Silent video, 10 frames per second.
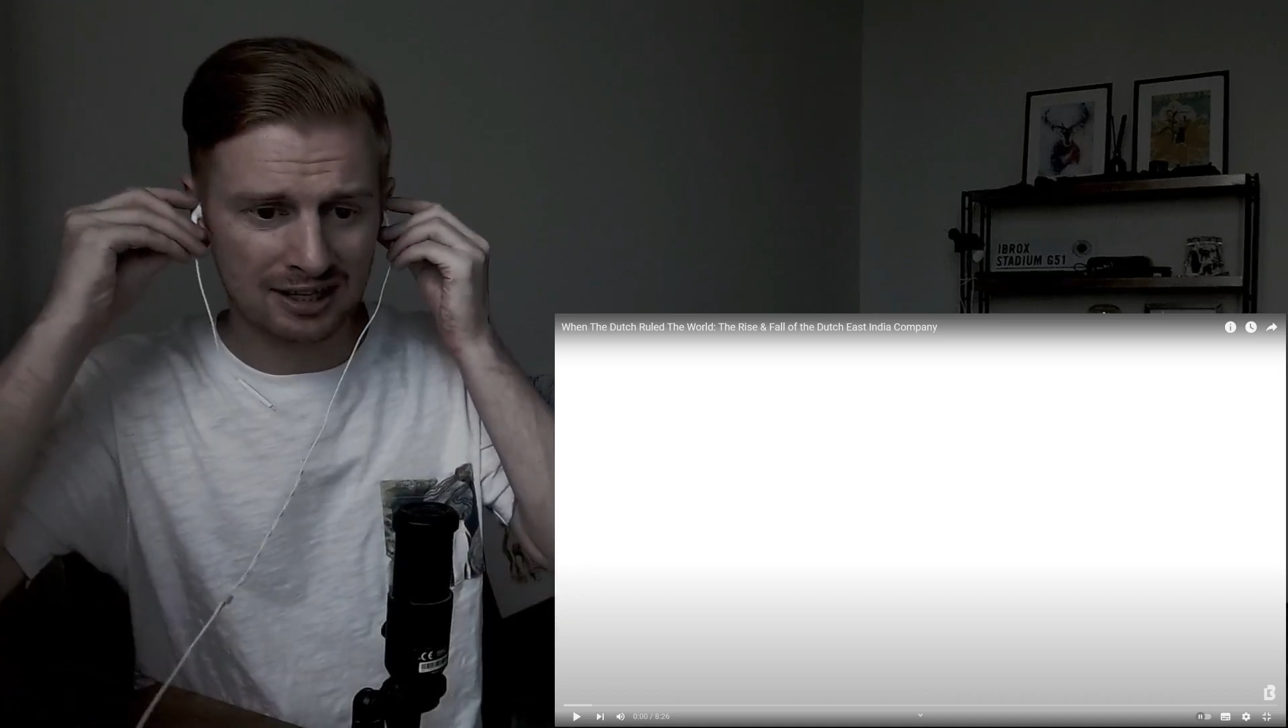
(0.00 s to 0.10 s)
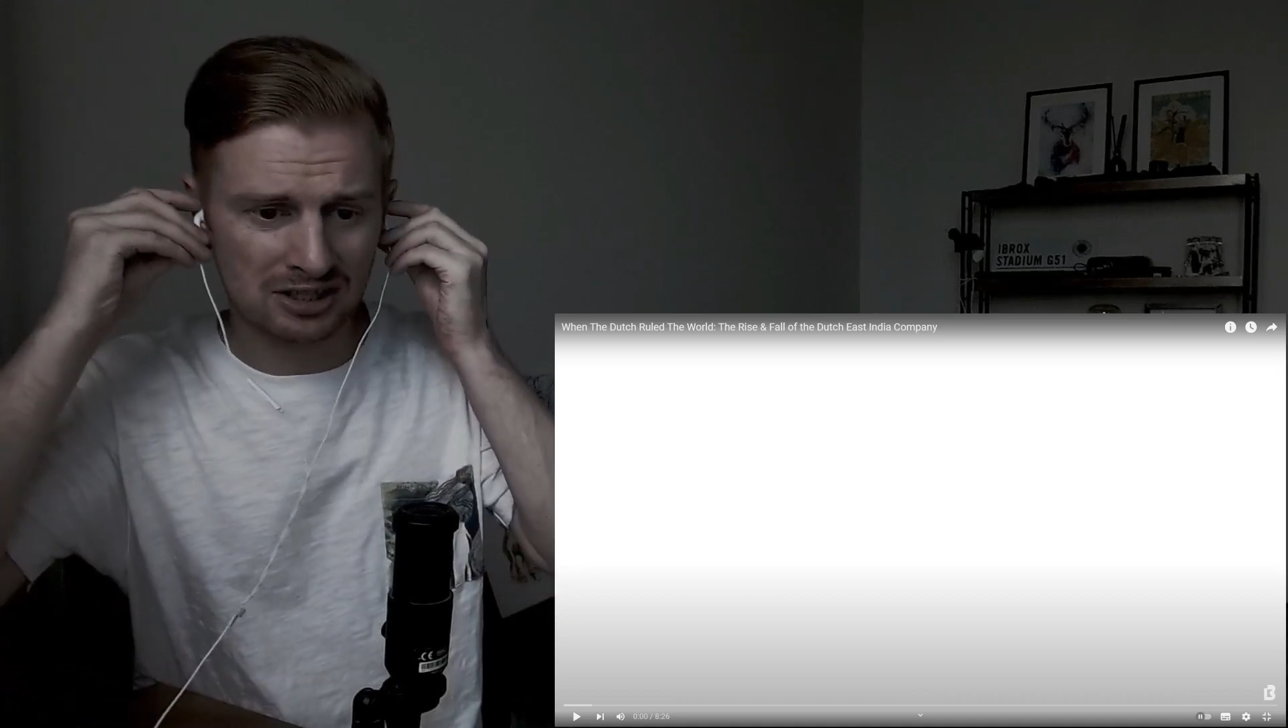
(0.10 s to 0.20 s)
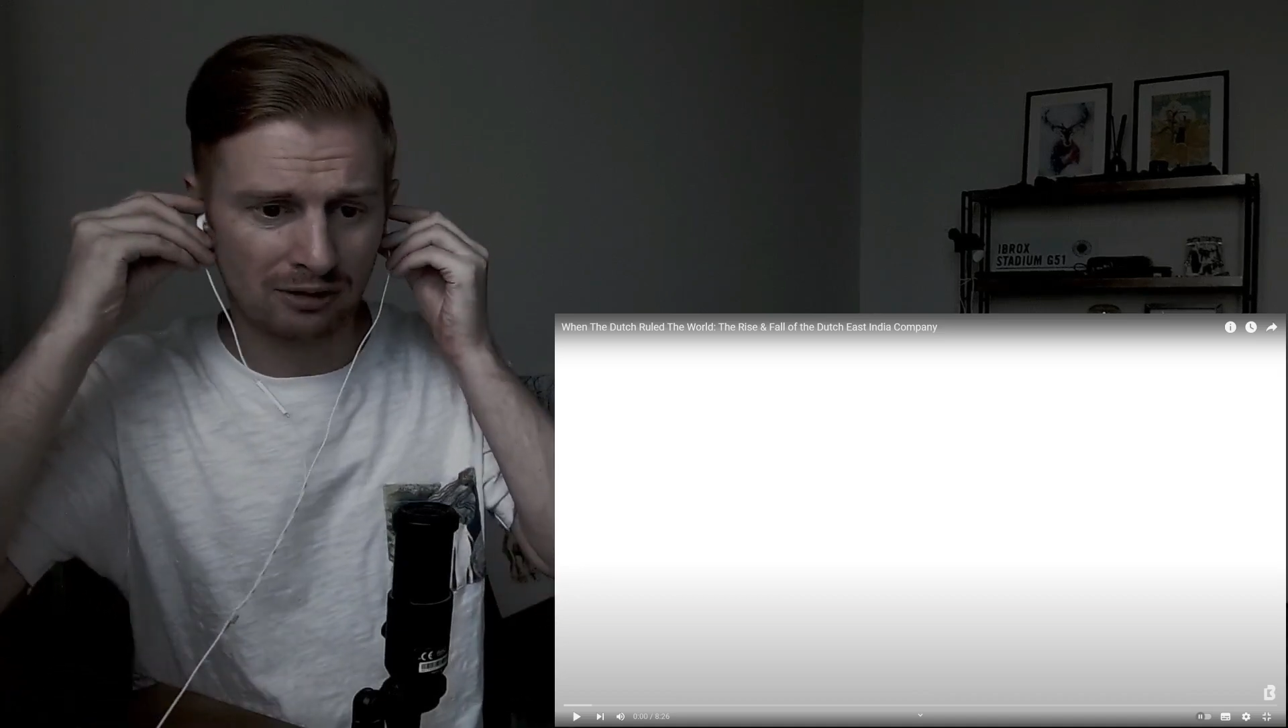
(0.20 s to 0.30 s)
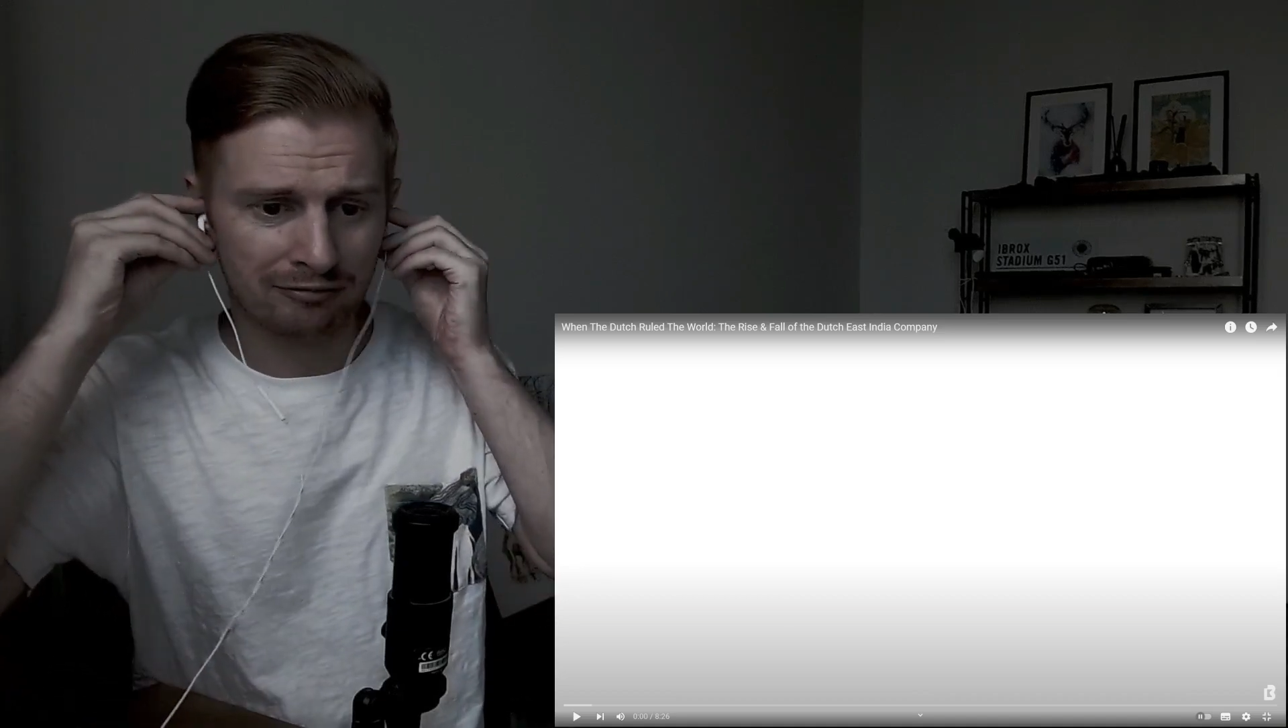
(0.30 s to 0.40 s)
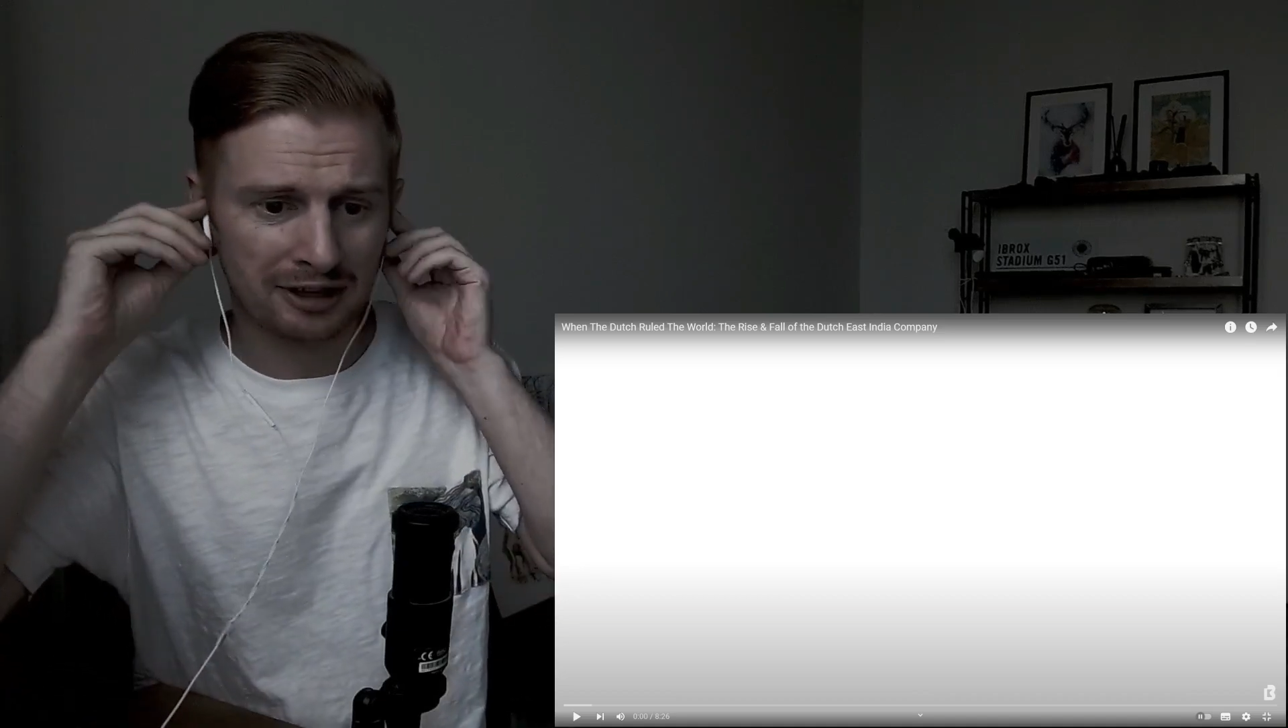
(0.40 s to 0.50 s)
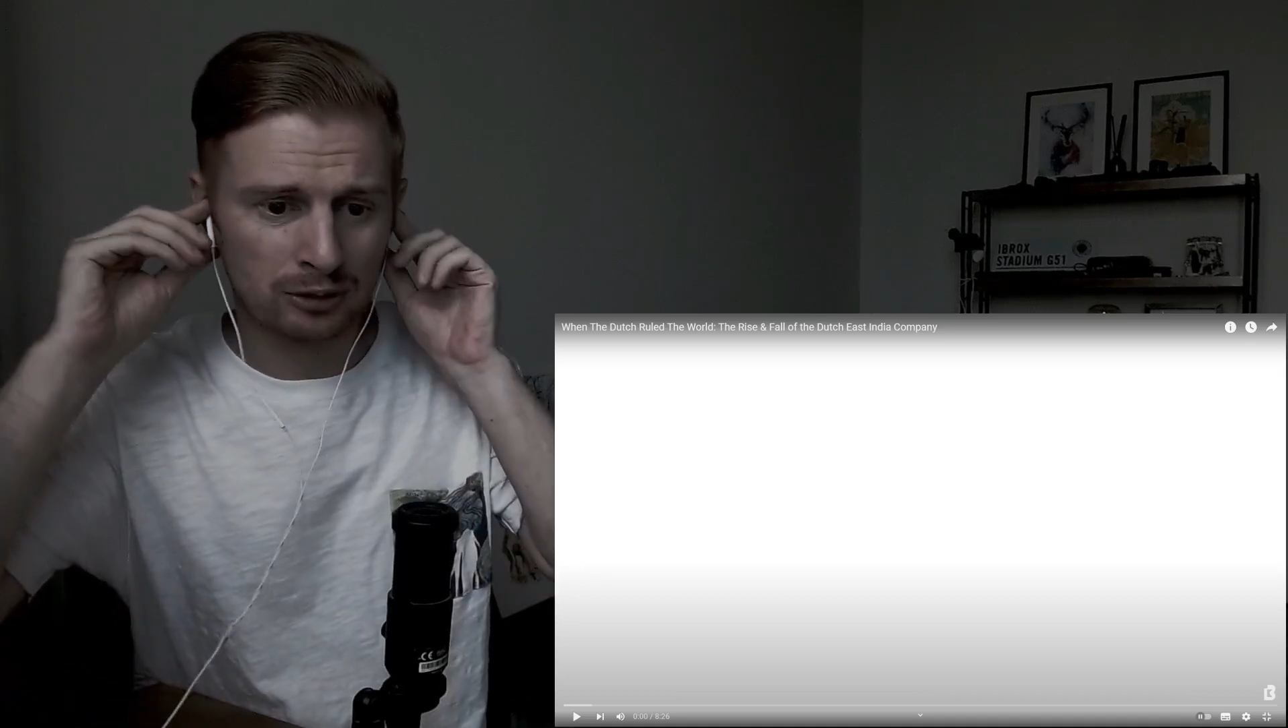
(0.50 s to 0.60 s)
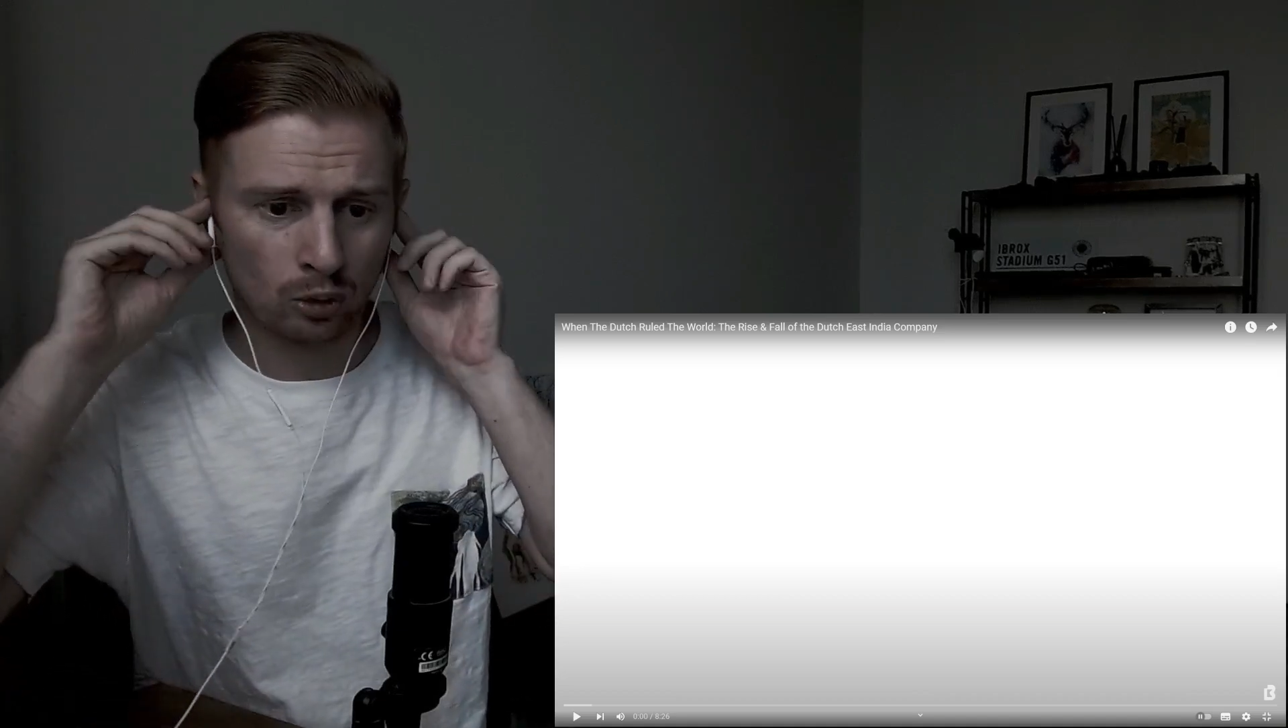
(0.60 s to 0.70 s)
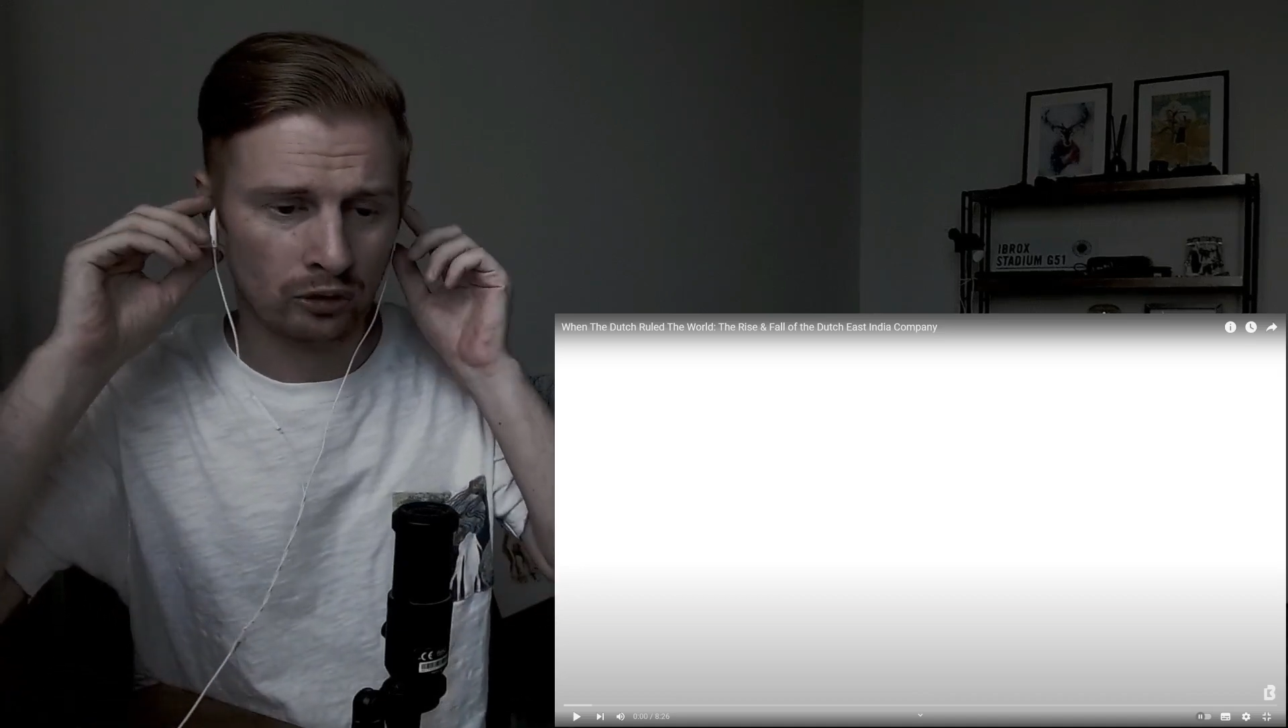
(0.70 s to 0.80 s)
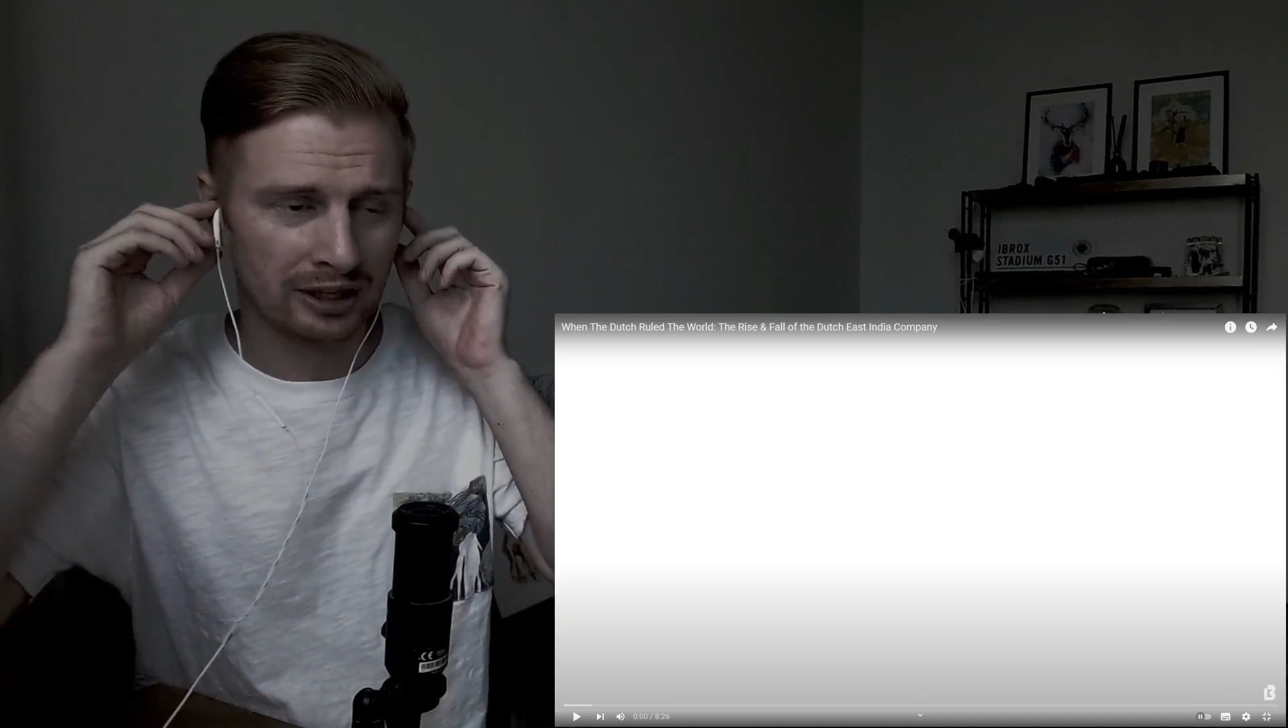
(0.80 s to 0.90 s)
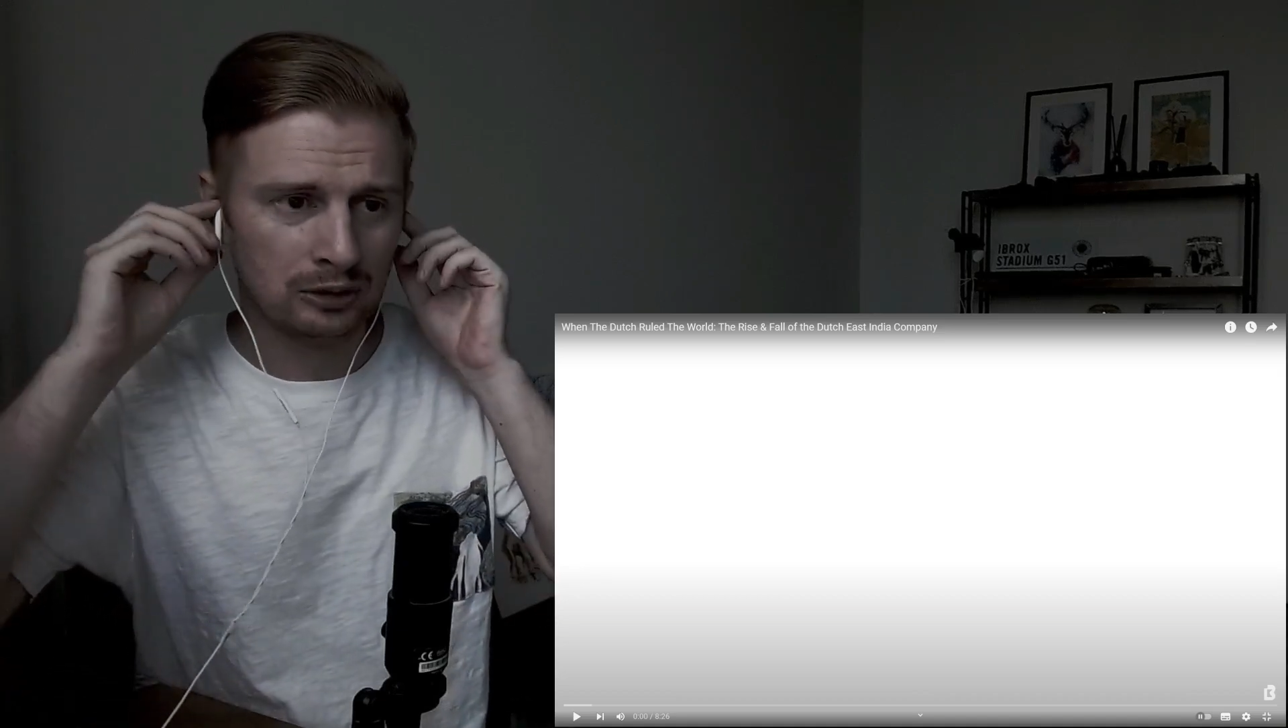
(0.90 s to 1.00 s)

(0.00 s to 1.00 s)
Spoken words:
It's something I don't really